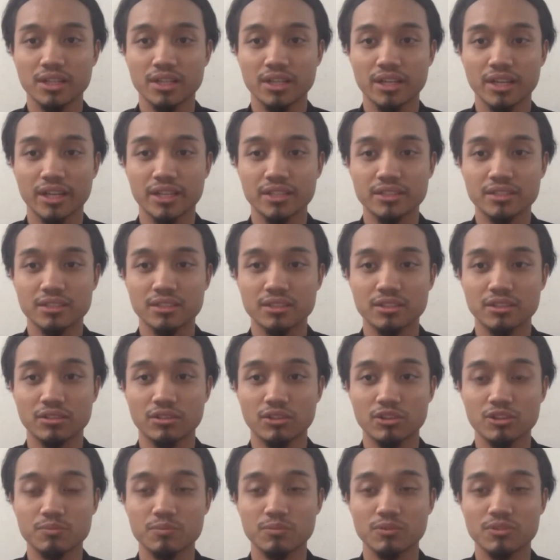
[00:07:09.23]
as the
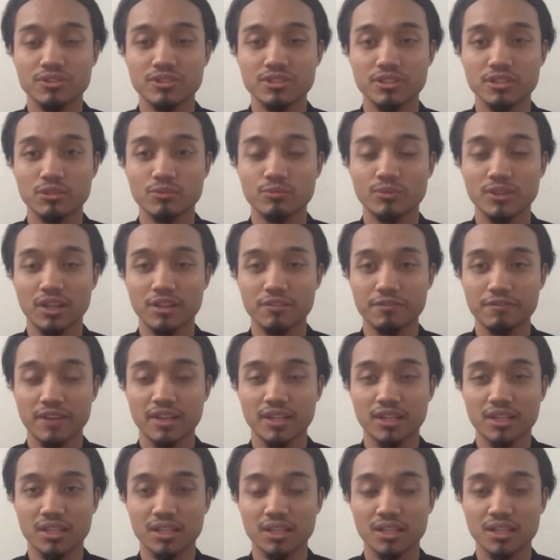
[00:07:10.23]
noise pollution will affect
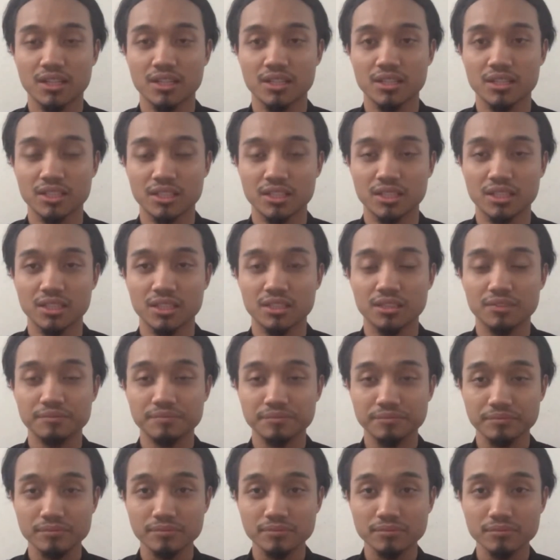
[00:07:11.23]
the
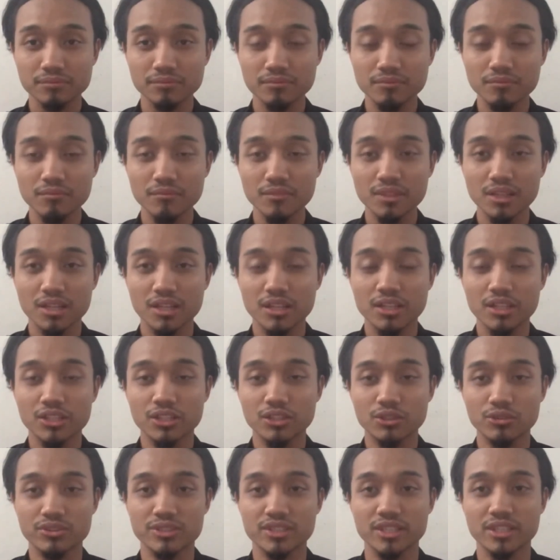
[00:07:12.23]

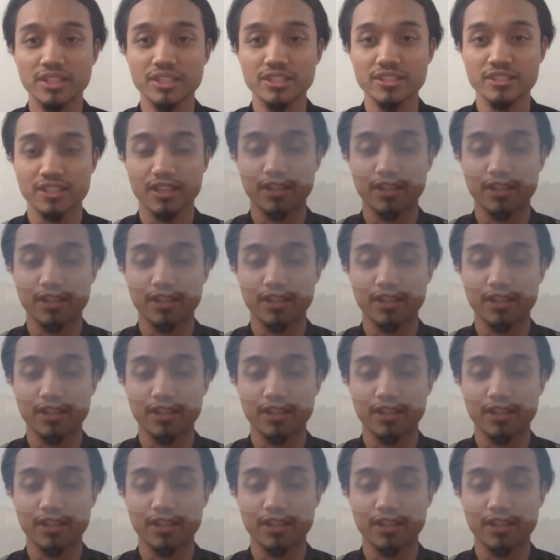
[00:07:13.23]
user itself.